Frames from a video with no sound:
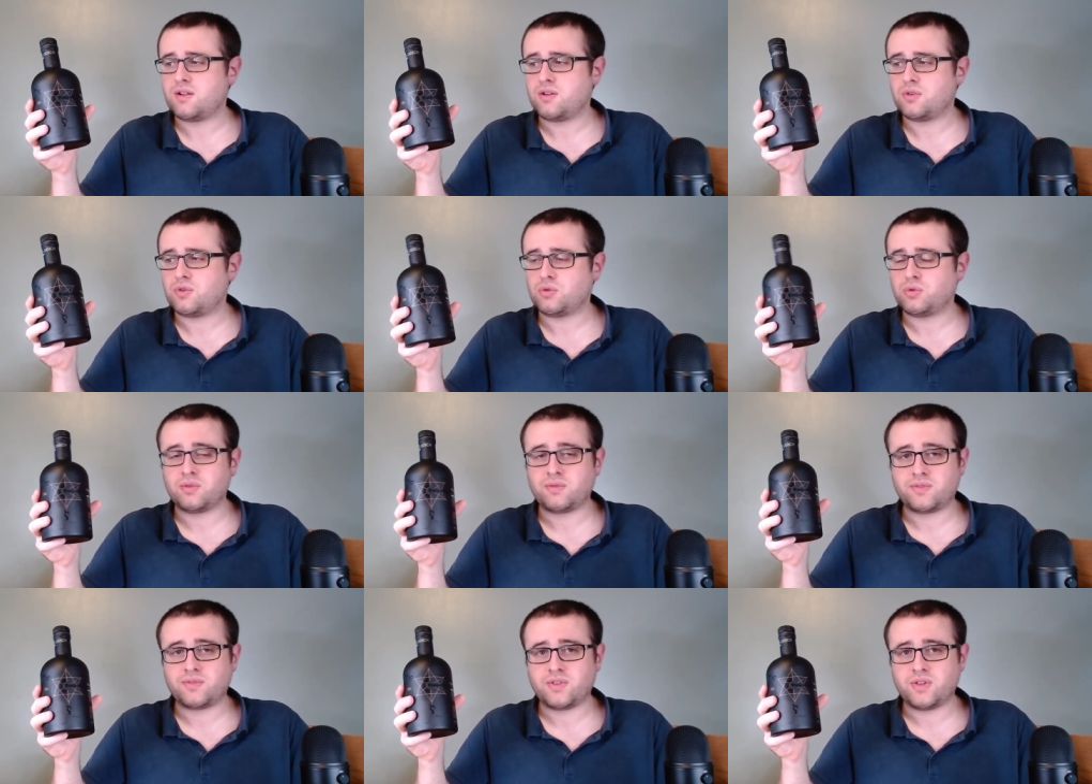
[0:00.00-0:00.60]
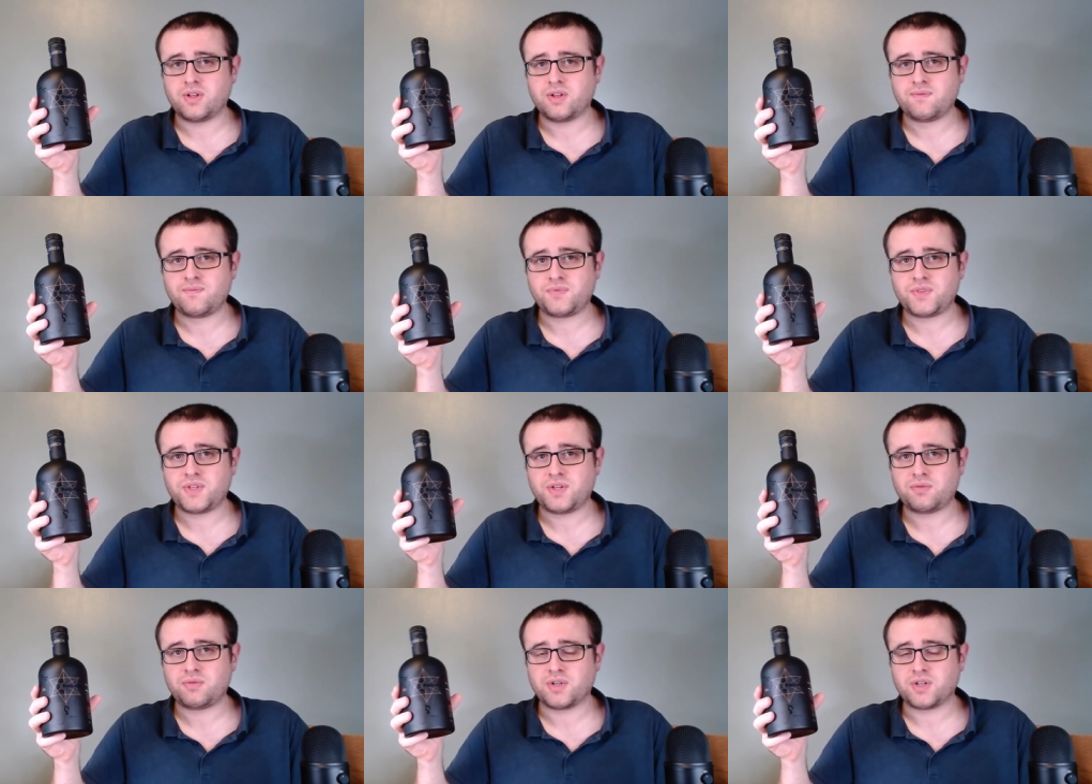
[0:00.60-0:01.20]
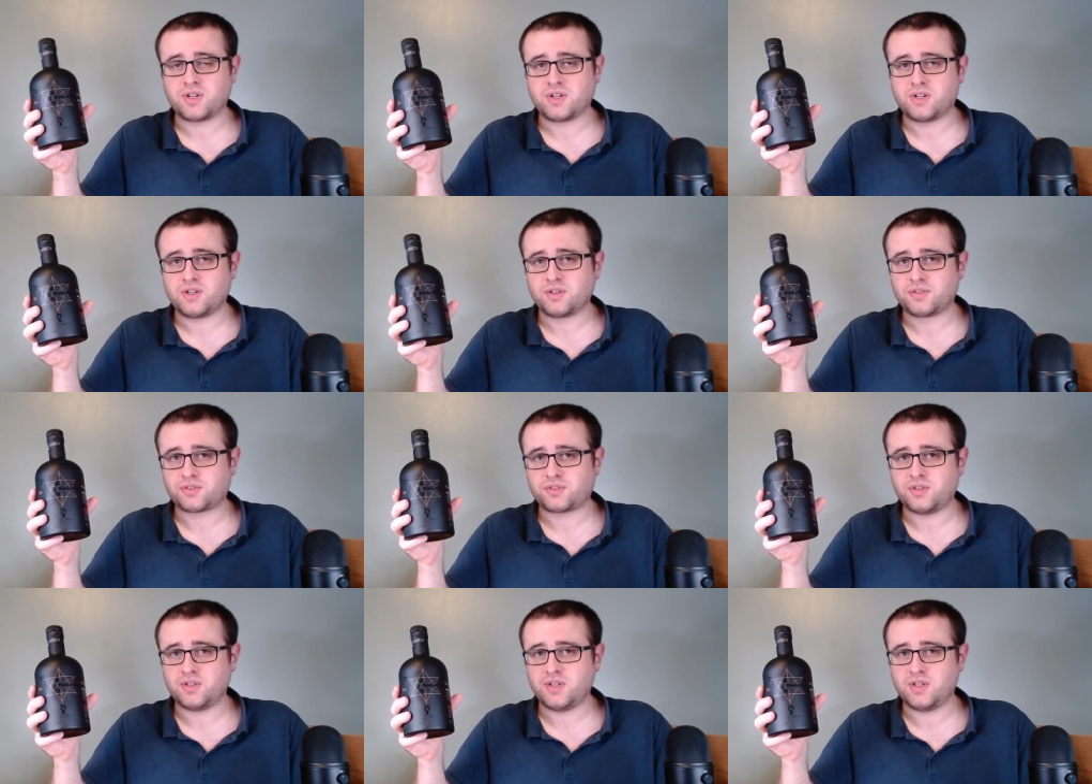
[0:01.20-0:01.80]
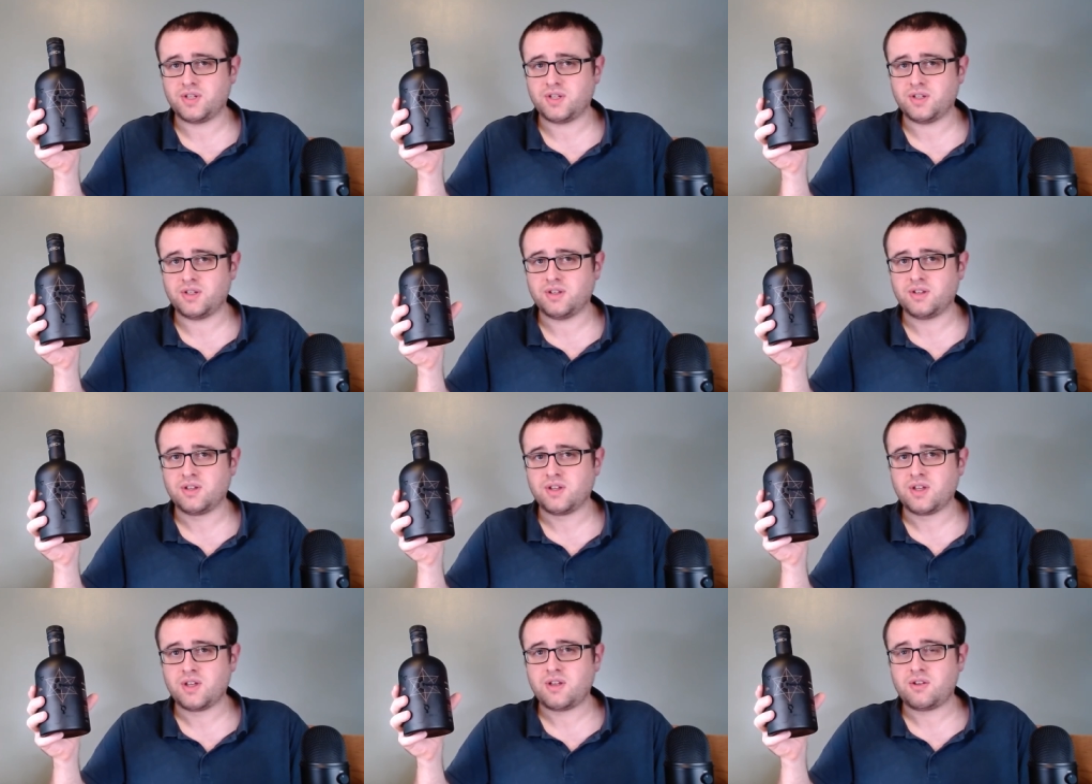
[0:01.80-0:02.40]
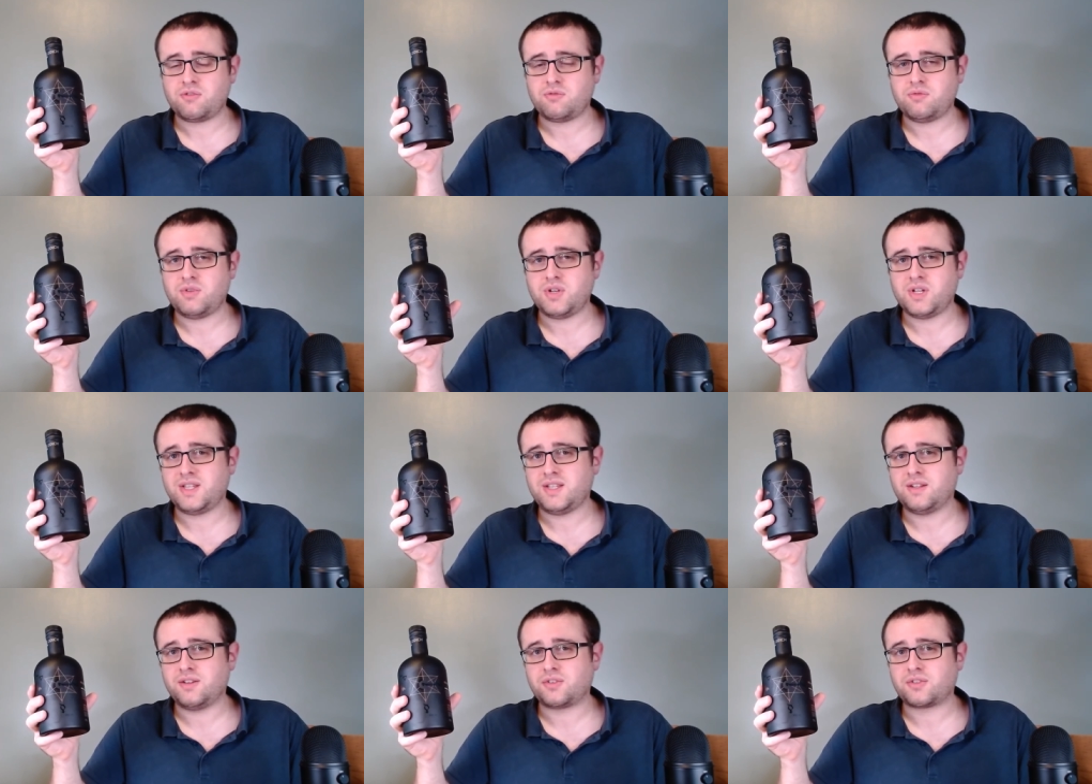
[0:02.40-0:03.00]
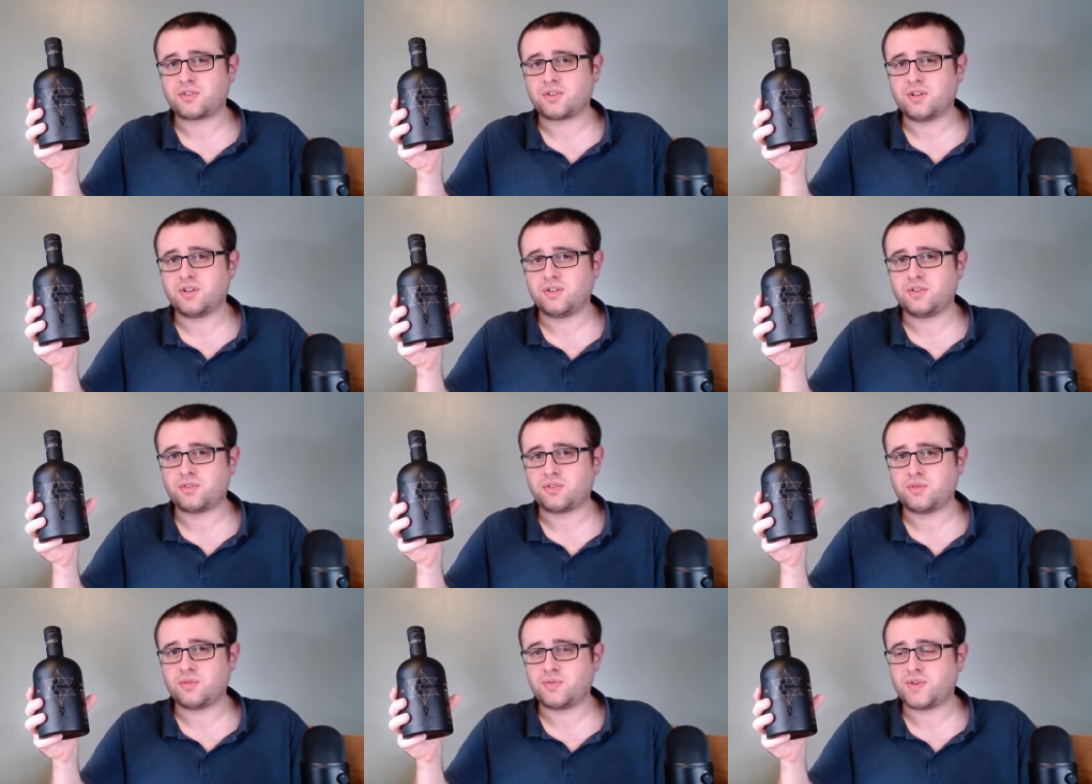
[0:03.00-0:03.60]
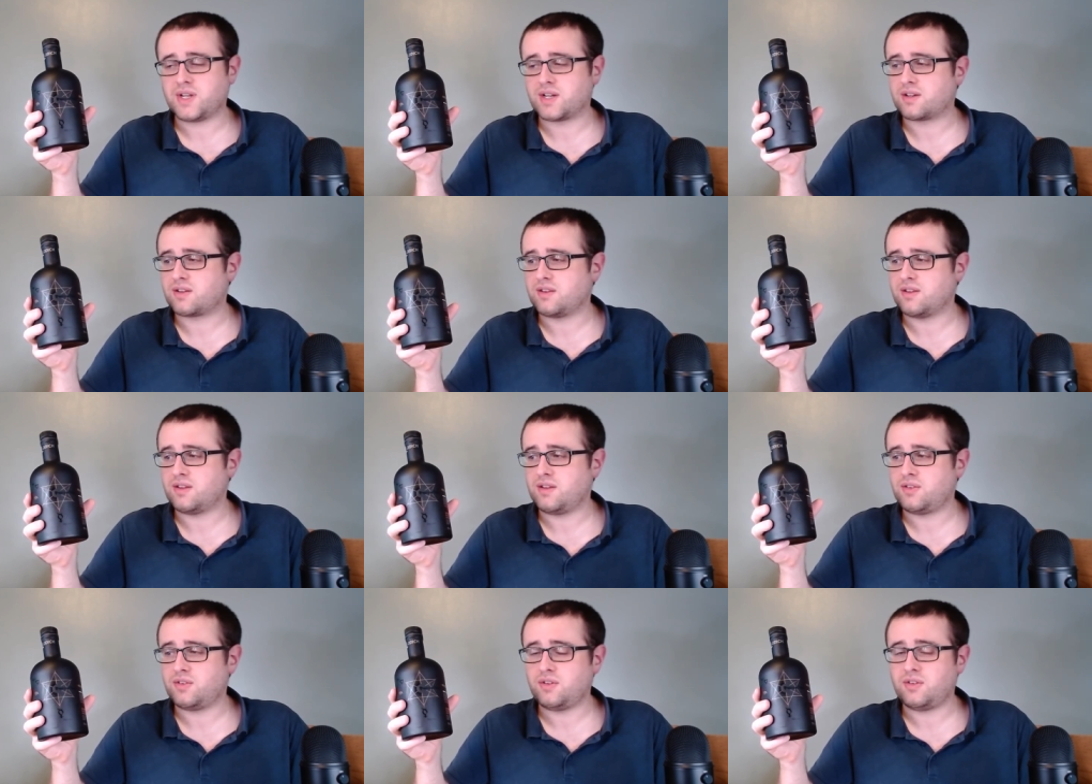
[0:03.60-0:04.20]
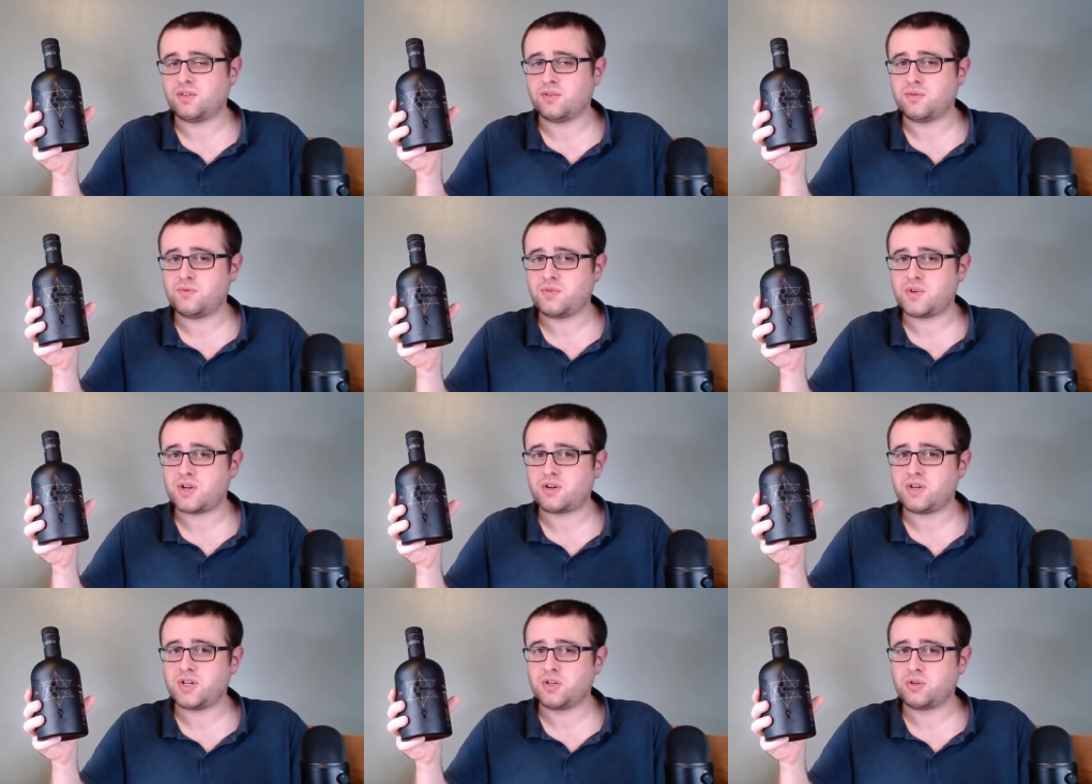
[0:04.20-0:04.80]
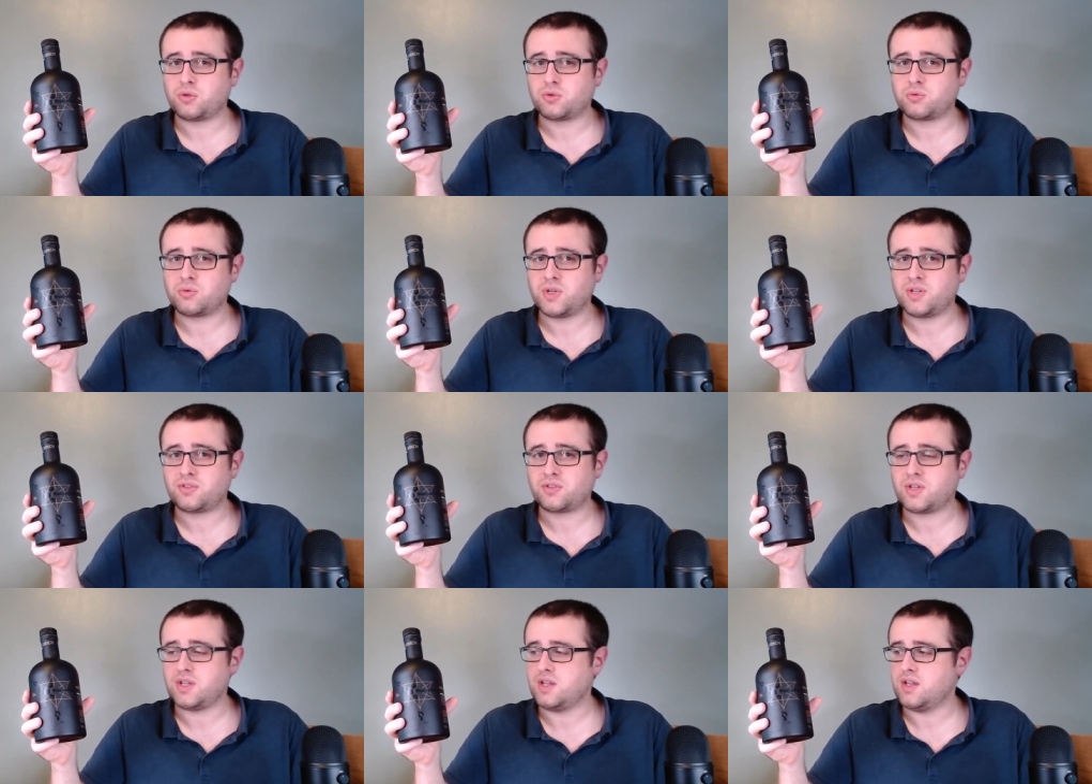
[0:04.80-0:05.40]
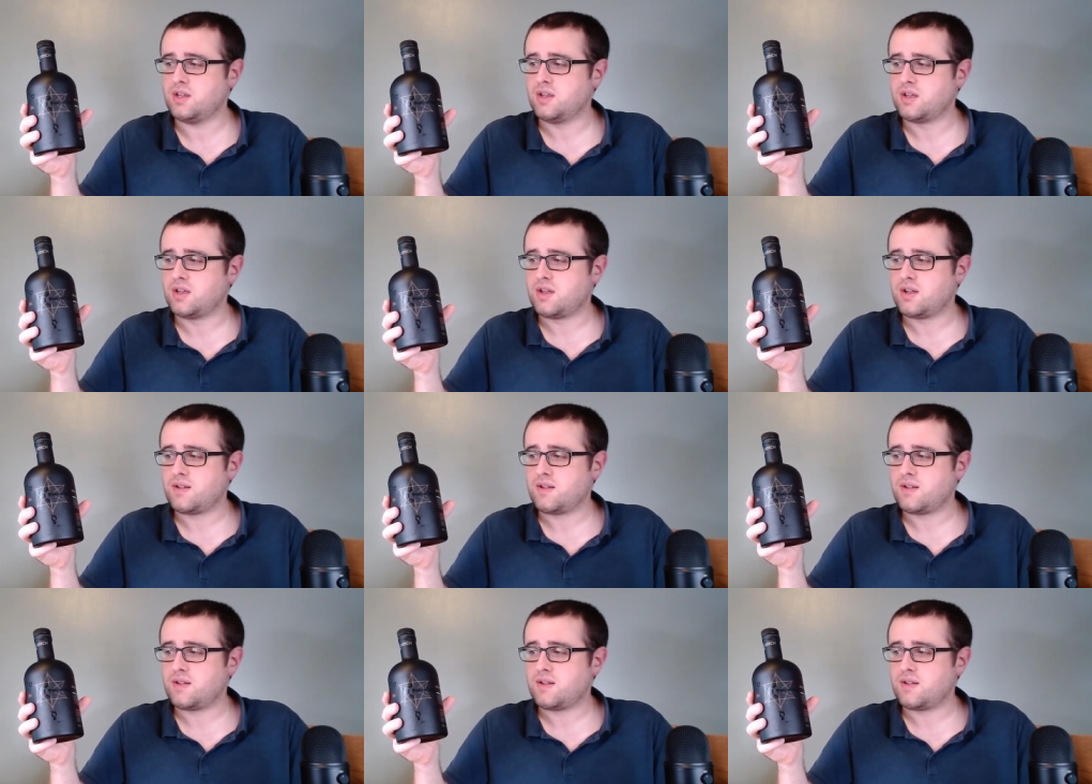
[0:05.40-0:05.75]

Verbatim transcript: all of the different casks in here really disguise the fact that this is a very old whiskey.